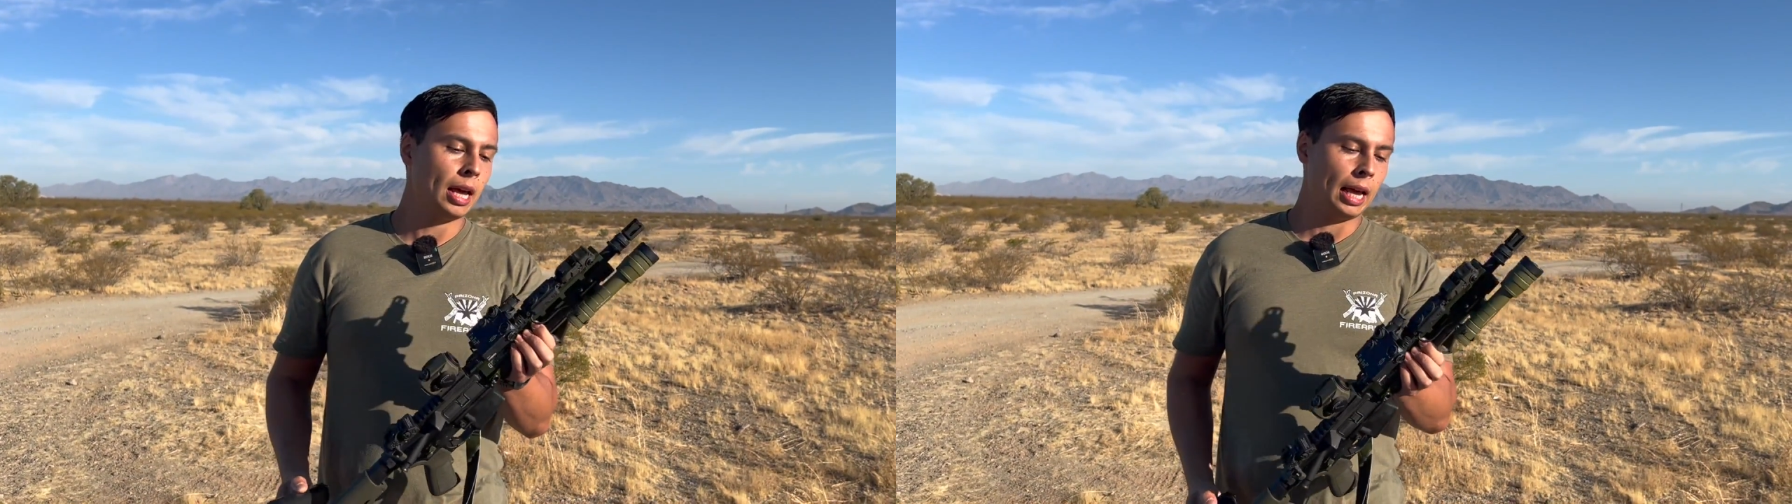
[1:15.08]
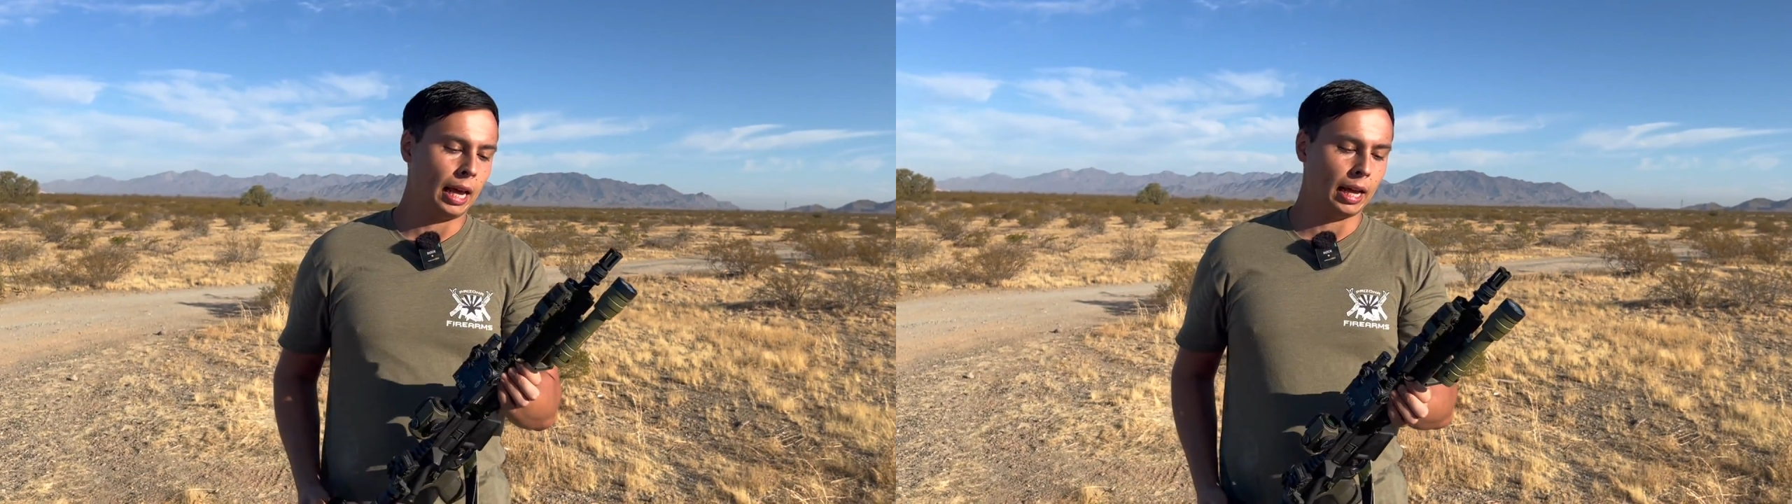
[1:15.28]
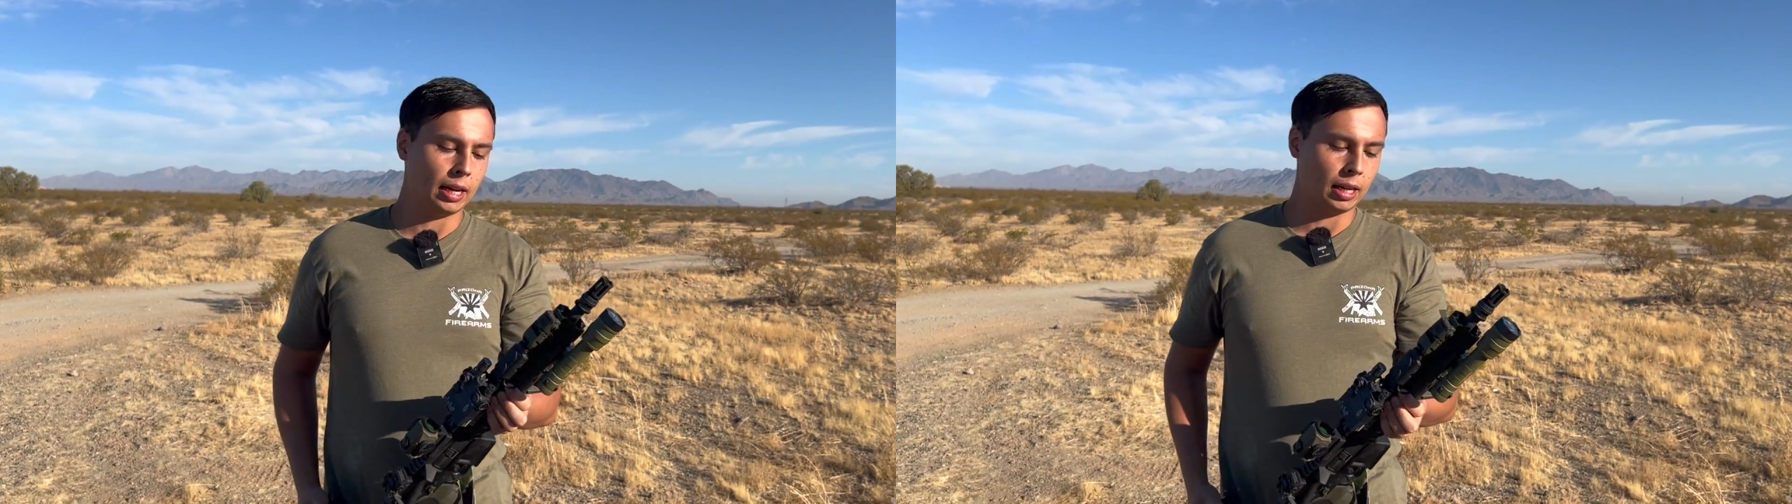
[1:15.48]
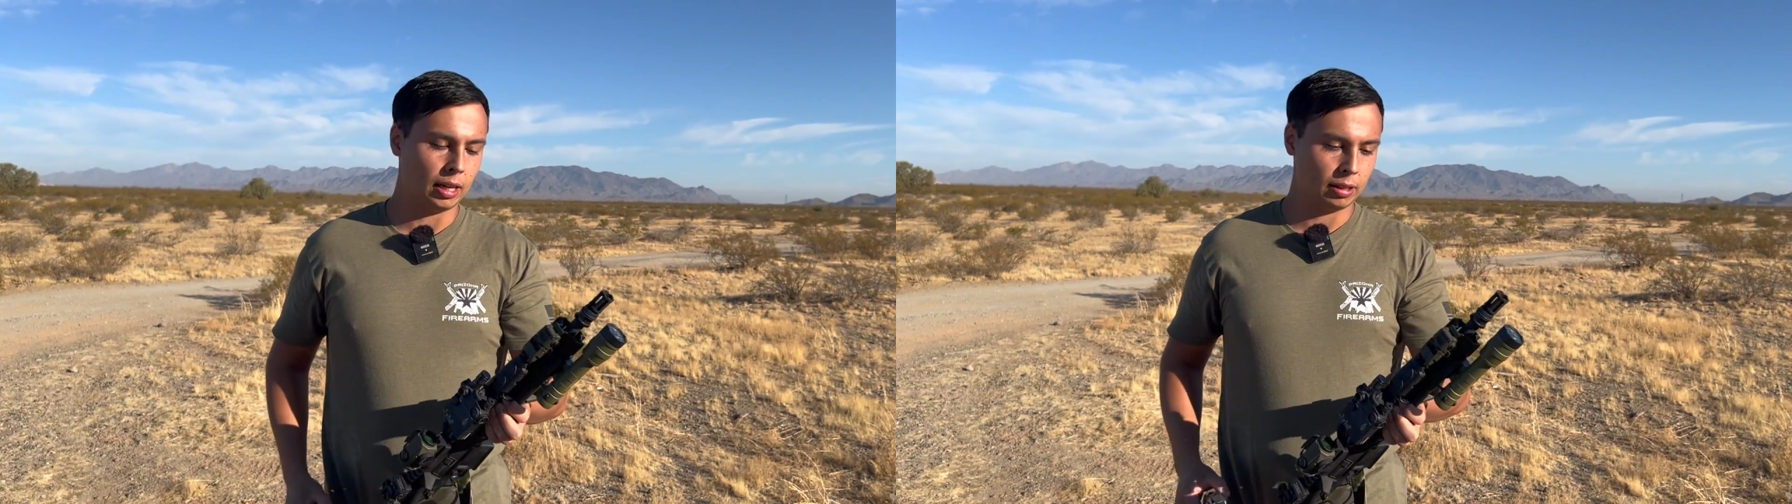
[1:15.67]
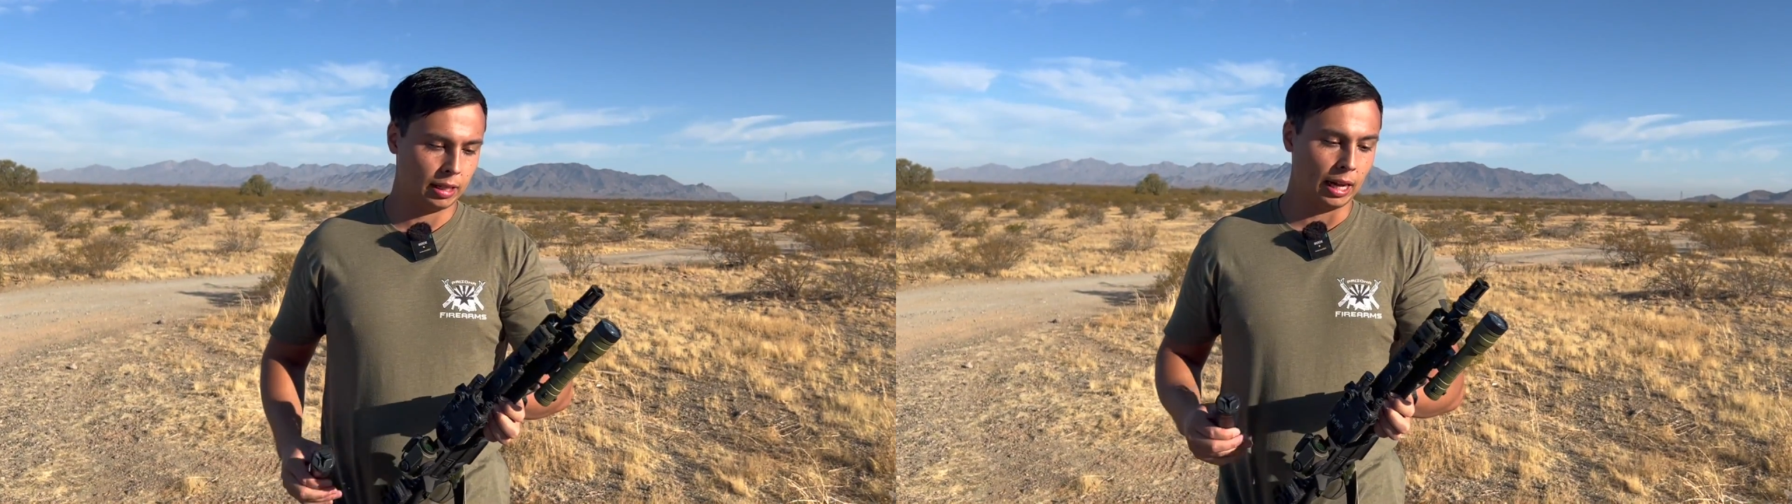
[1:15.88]
And
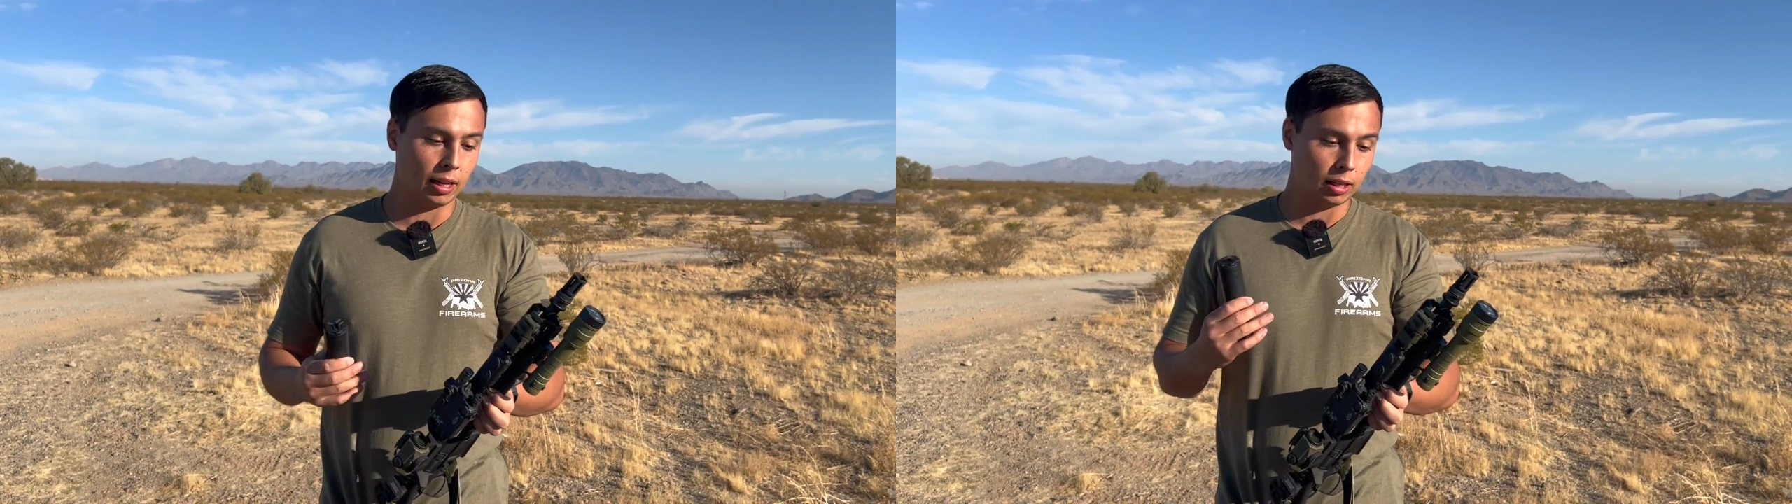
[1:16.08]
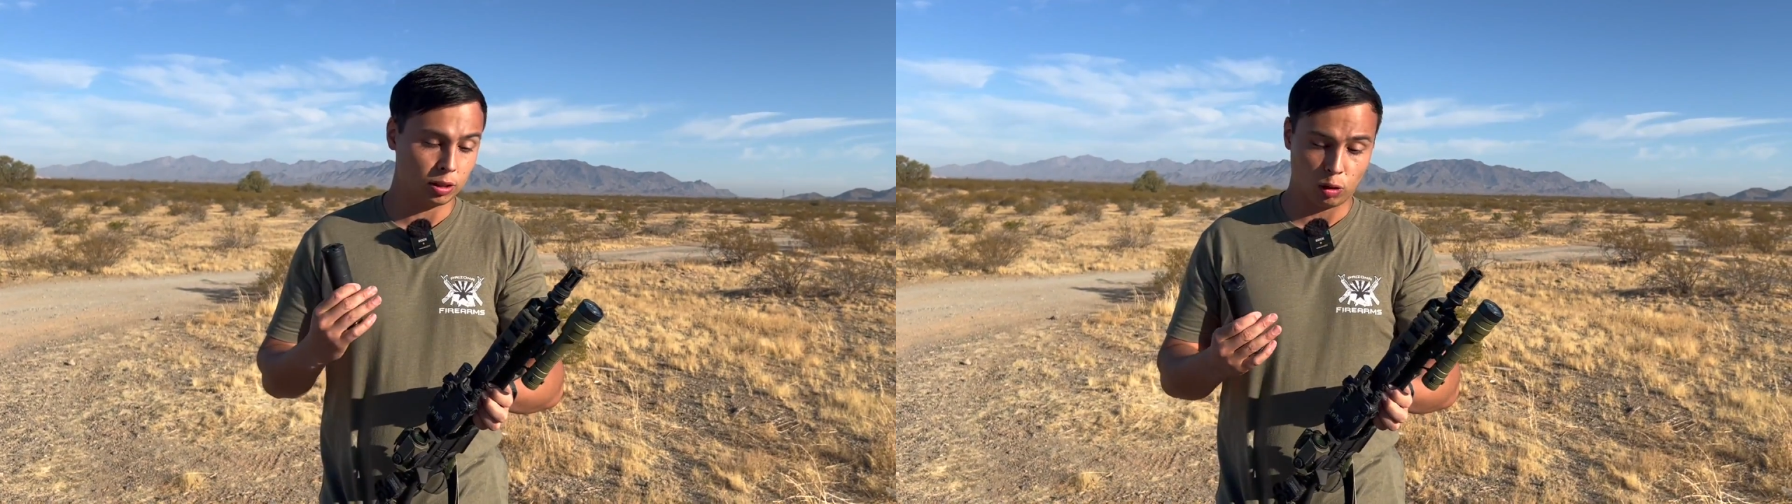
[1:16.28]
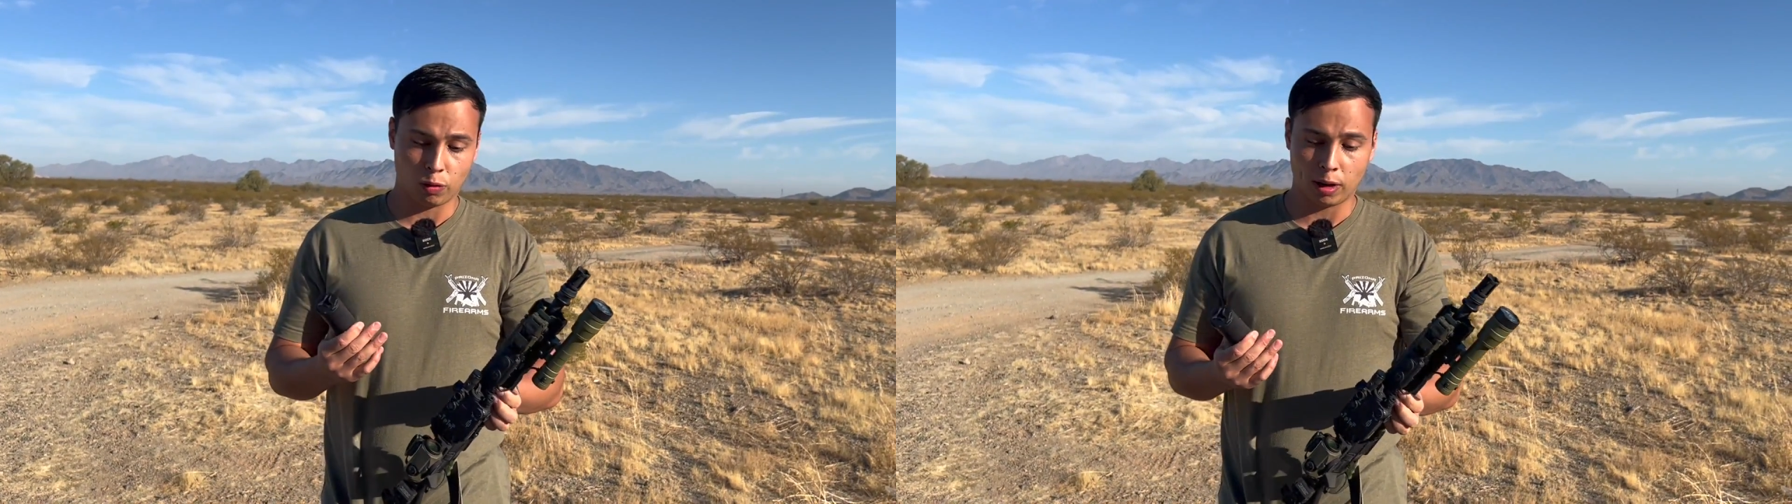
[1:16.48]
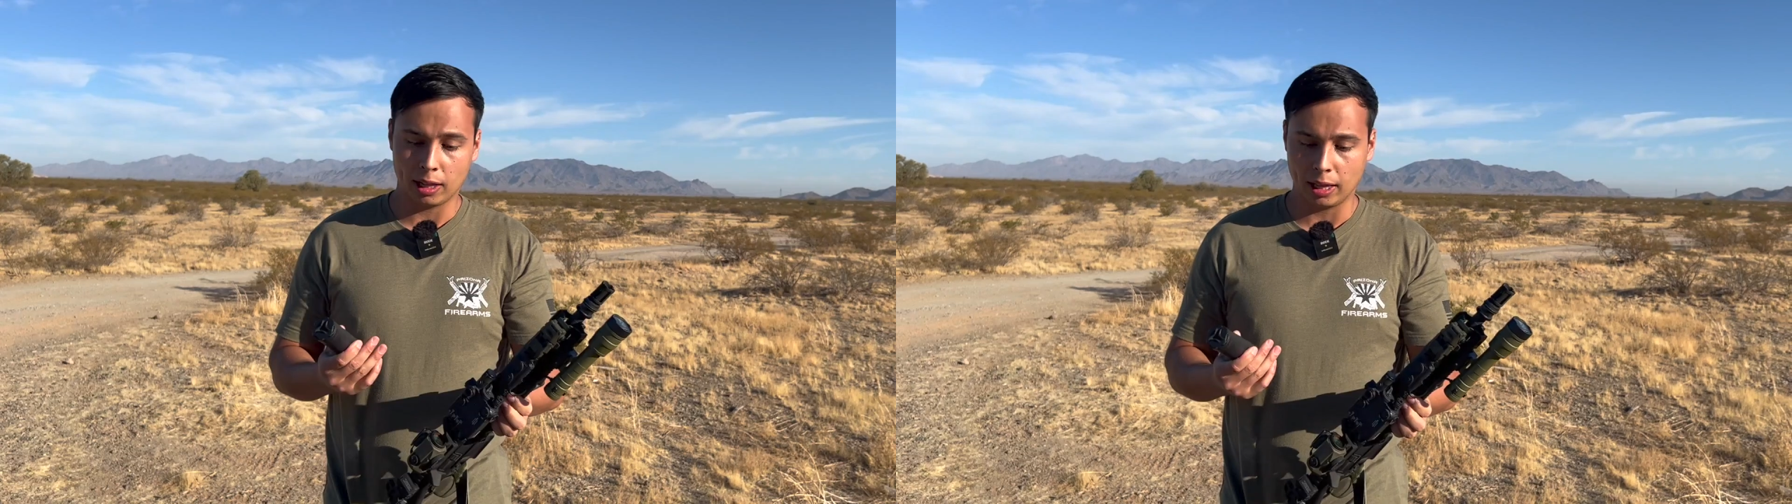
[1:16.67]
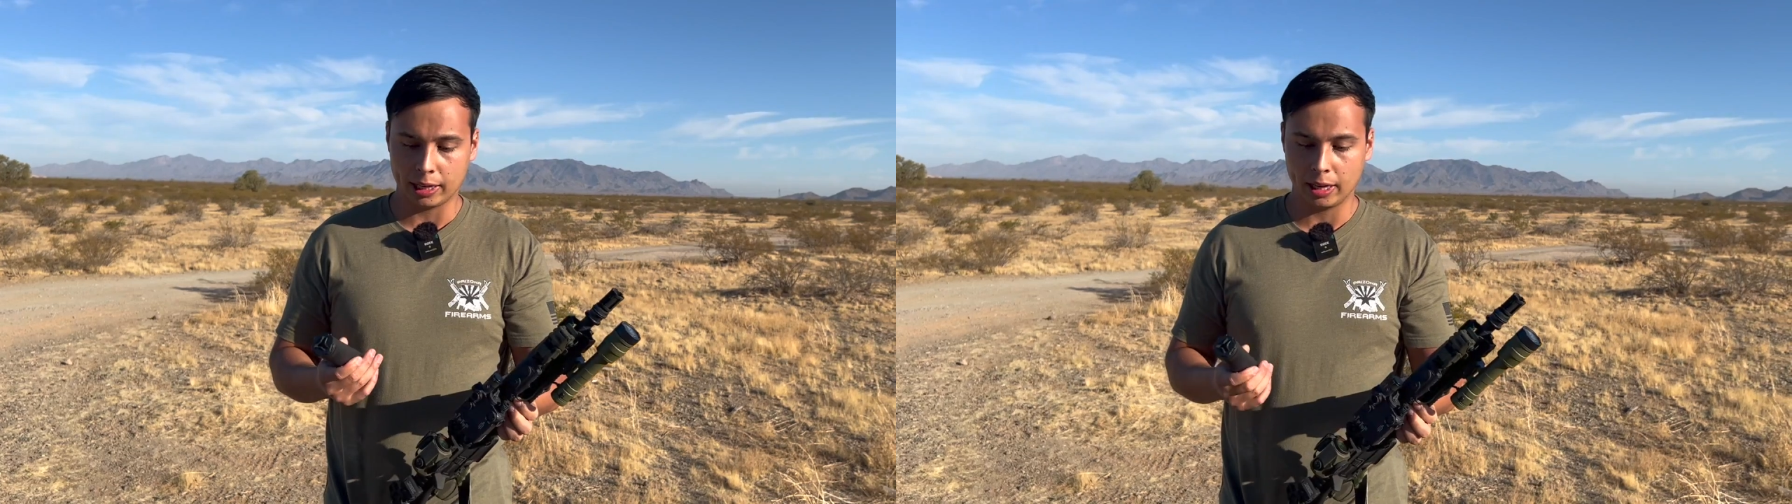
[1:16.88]
yeah, so far I
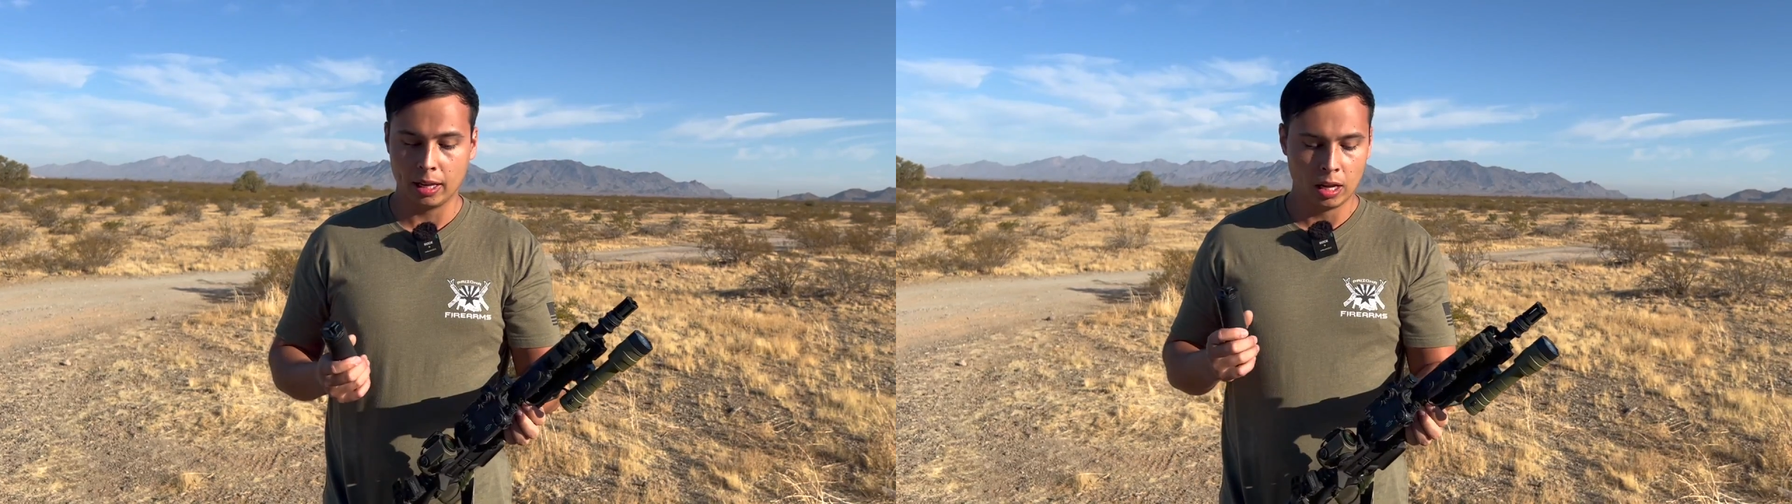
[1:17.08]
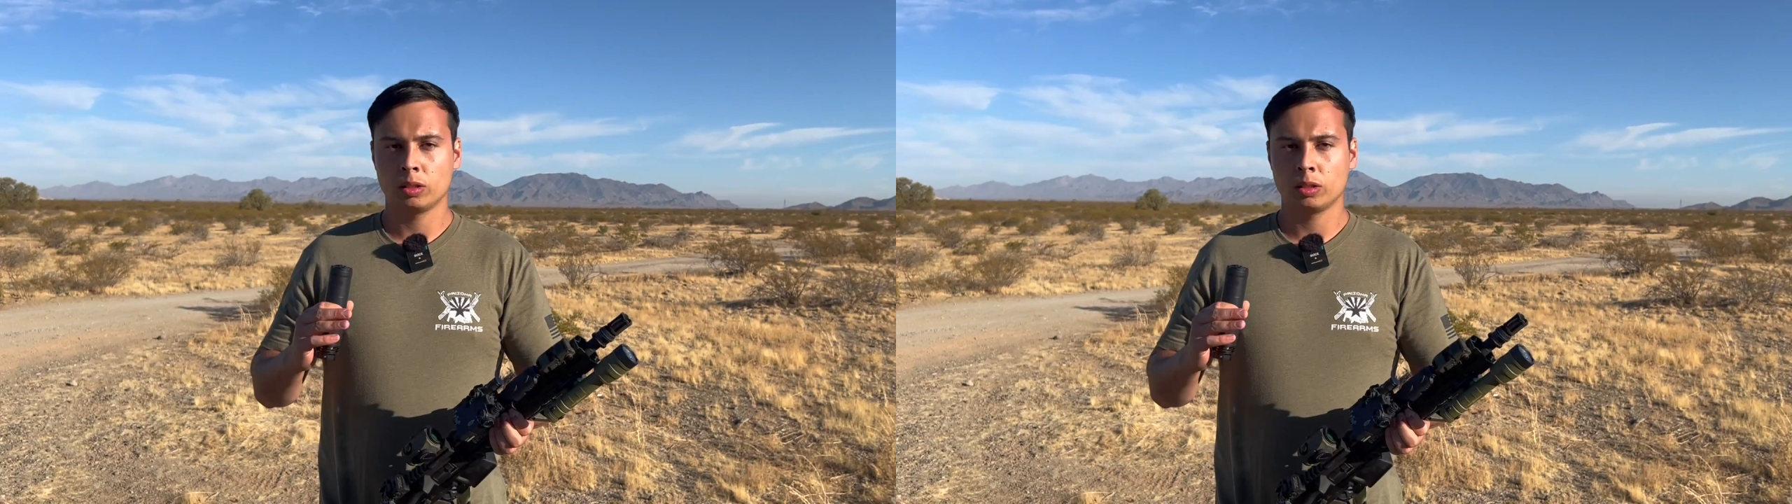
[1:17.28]
like it.